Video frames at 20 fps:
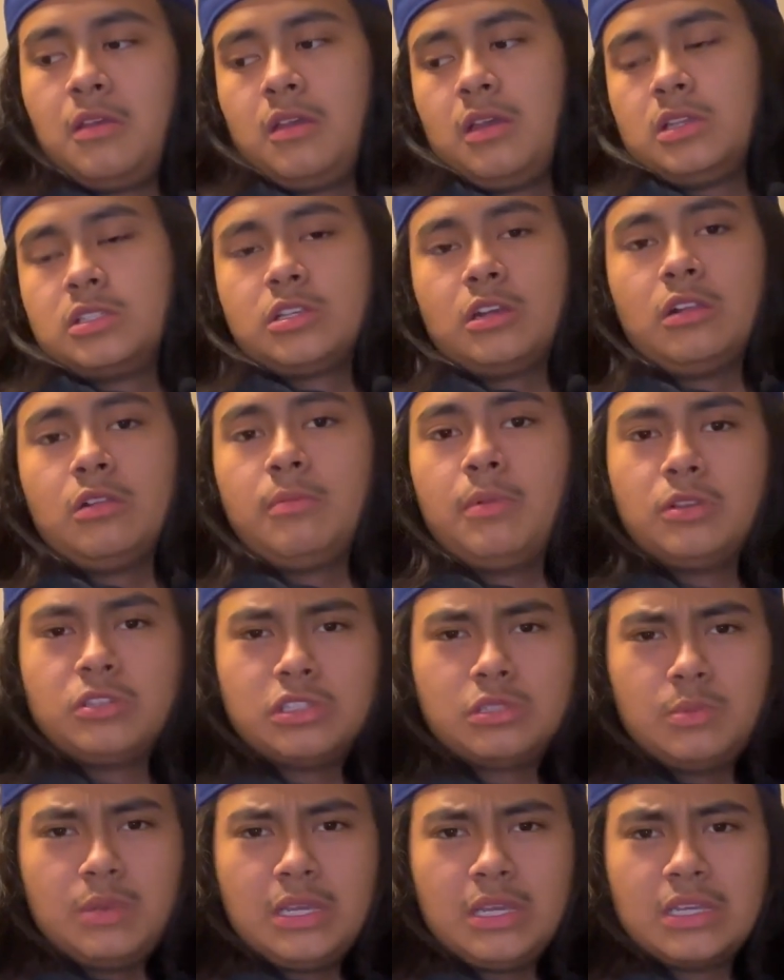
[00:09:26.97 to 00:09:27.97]
it's all about
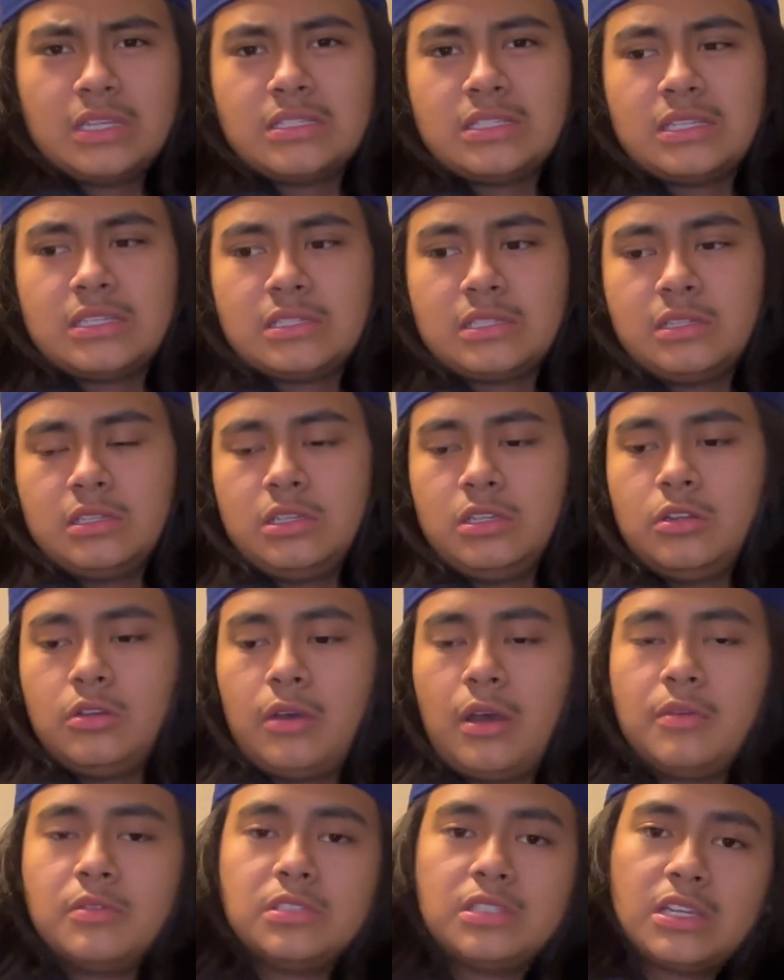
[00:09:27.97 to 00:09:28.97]
just being consistent.
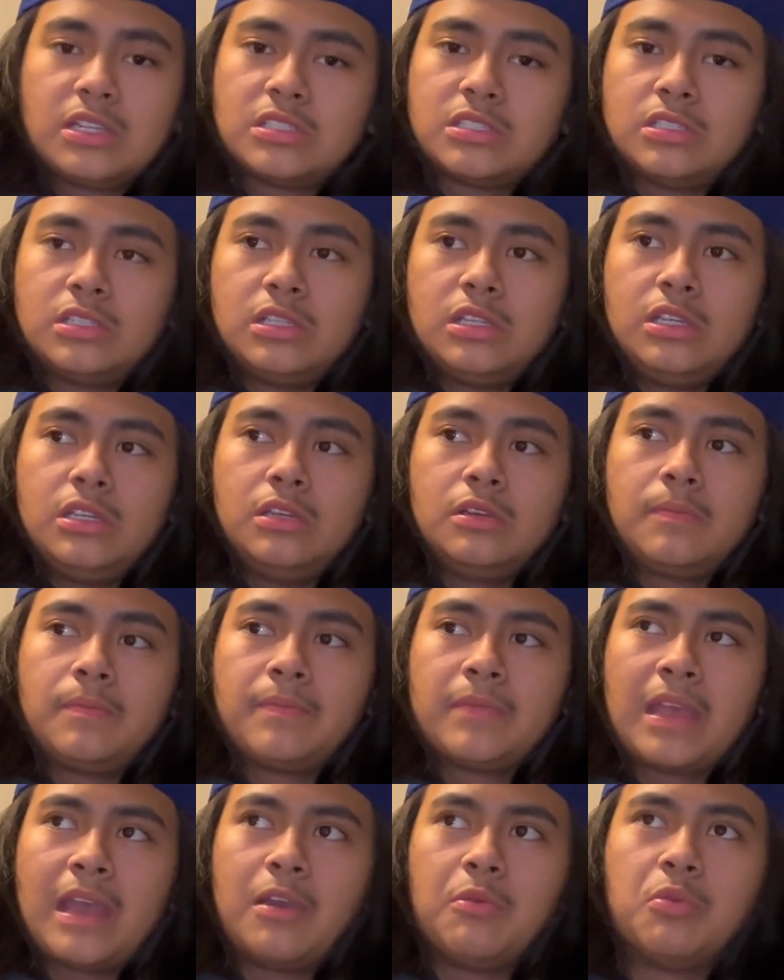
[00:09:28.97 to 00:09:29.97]
I was actually
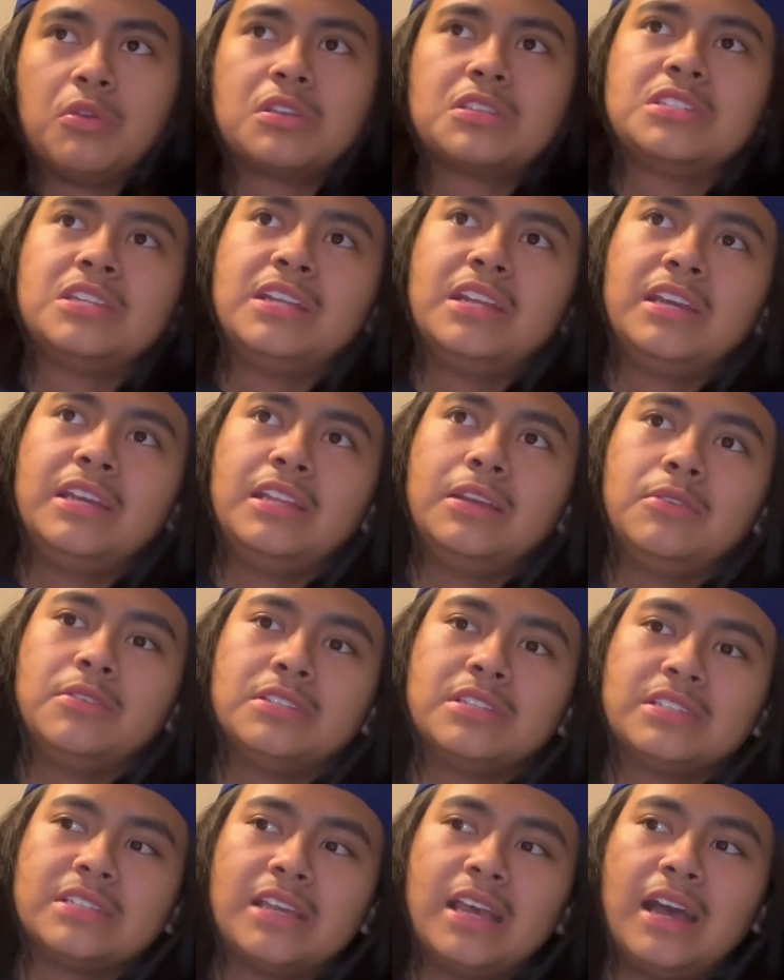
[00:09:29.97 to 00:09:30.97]
at work today. There was
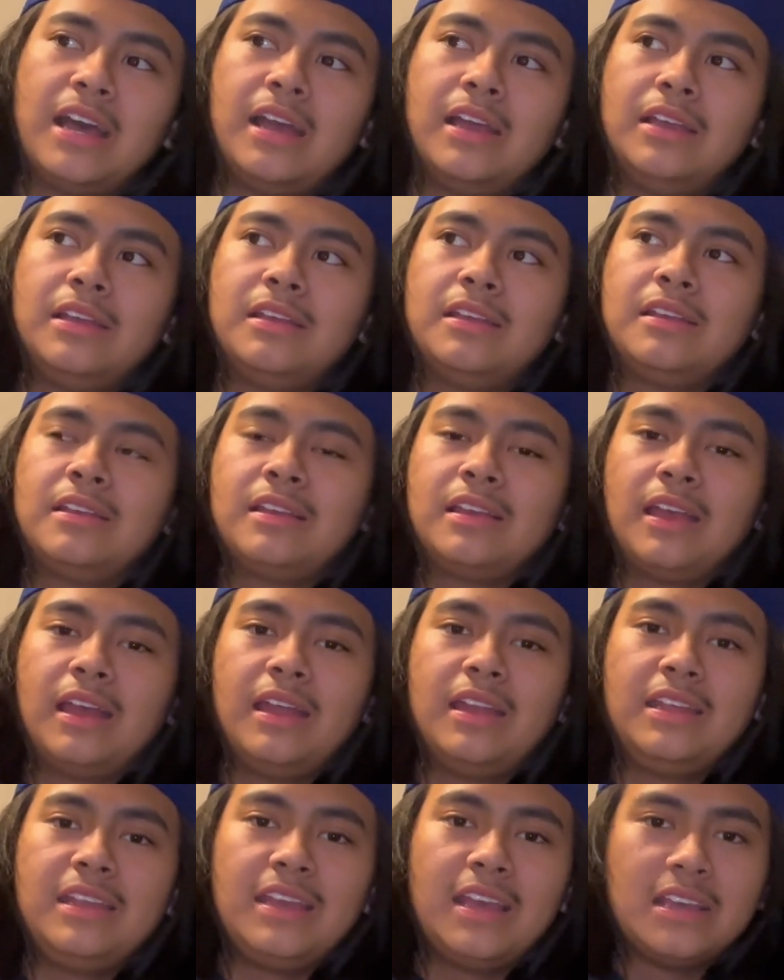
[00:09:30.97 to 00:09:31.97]
this guy,
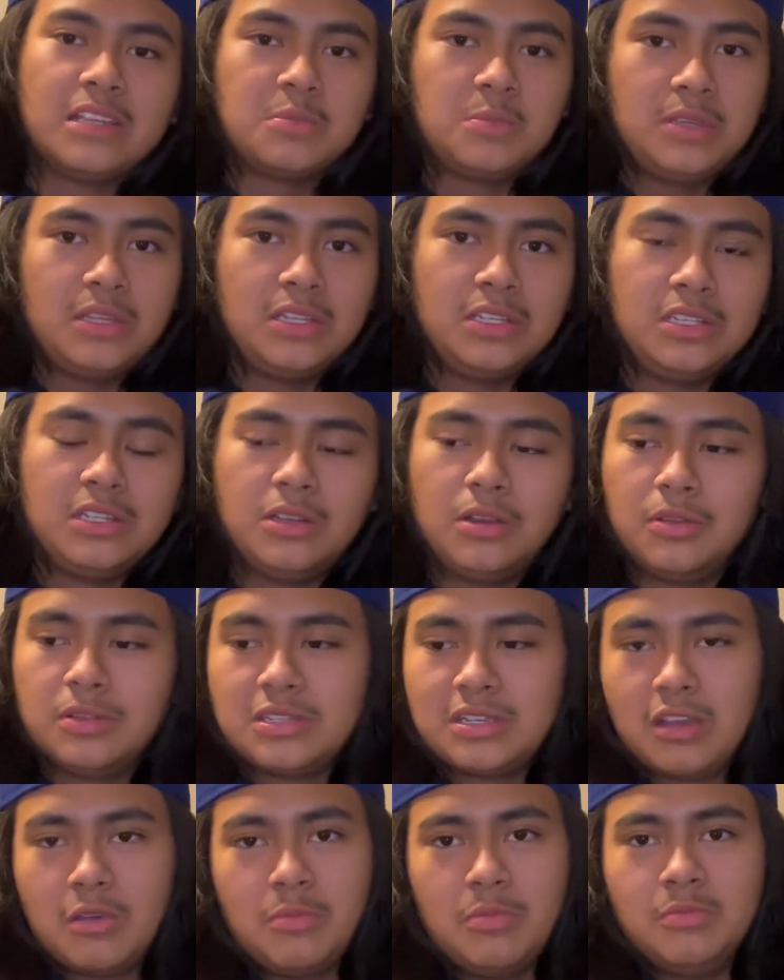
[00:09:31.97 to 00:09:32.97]
and he asked me, to
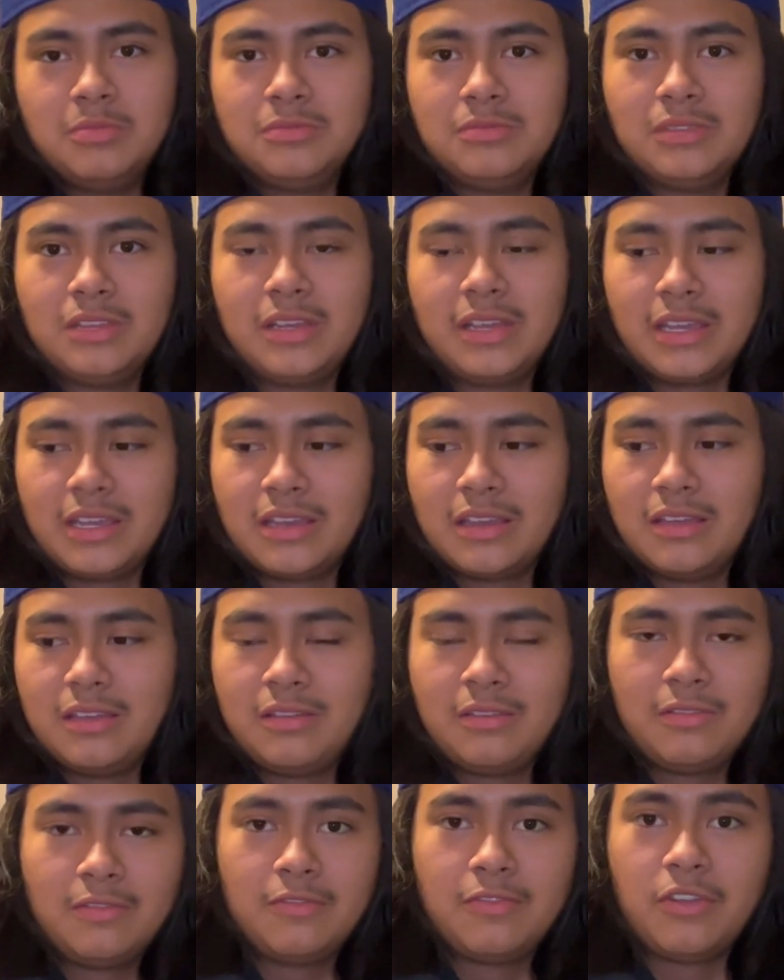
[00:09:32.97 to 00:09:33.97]
help him like
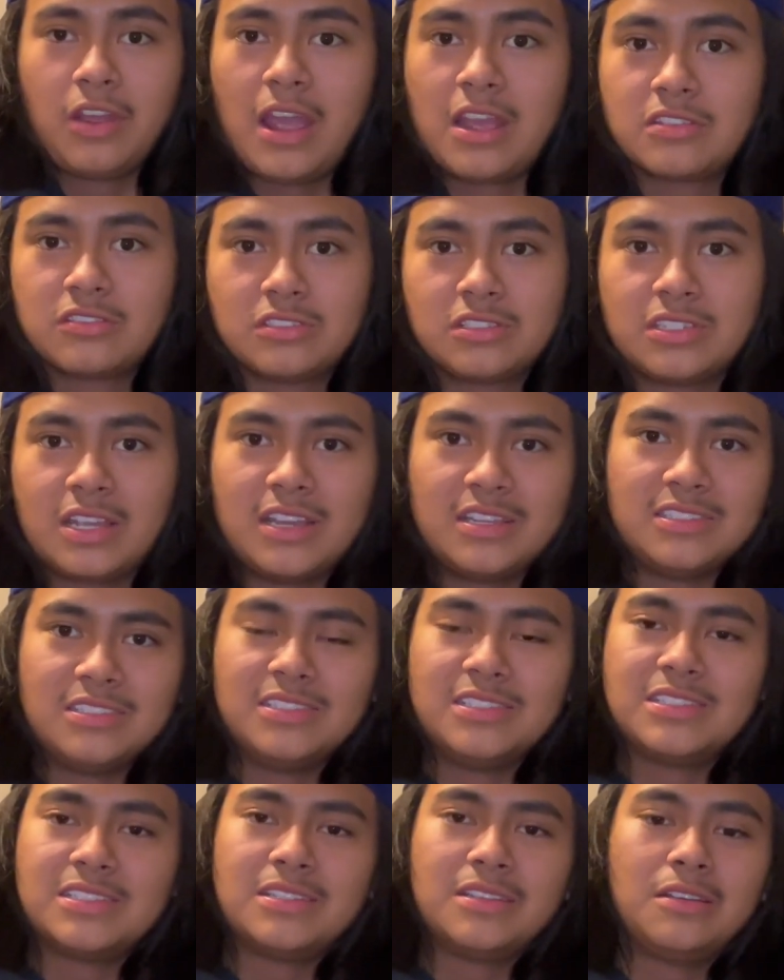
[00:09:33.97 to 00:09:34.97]
for exercises
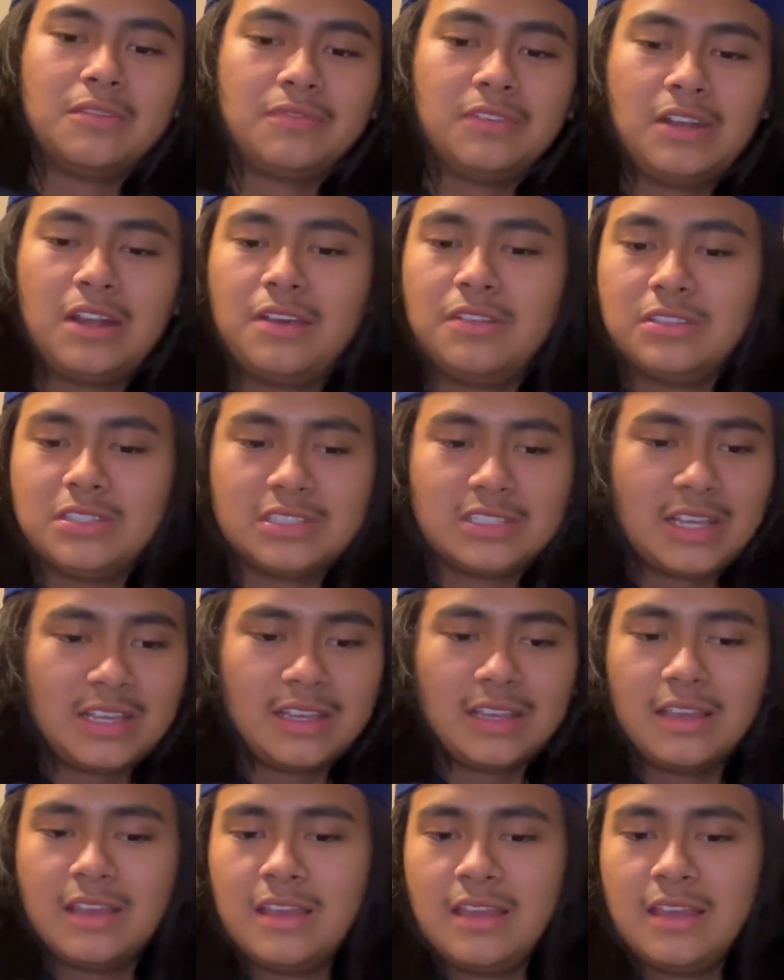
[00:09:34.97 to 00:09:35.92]
and stuff. And I was just like,